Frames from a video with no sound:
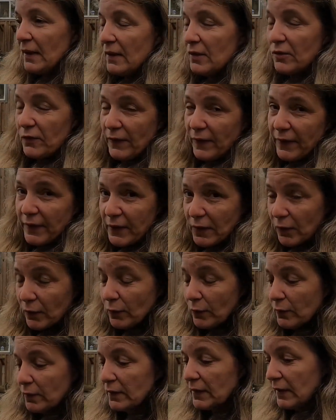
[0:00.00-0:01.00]
It's very
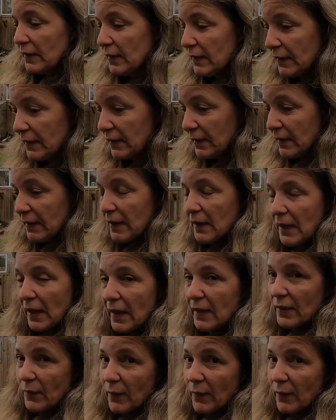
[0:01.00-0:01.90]
cold. I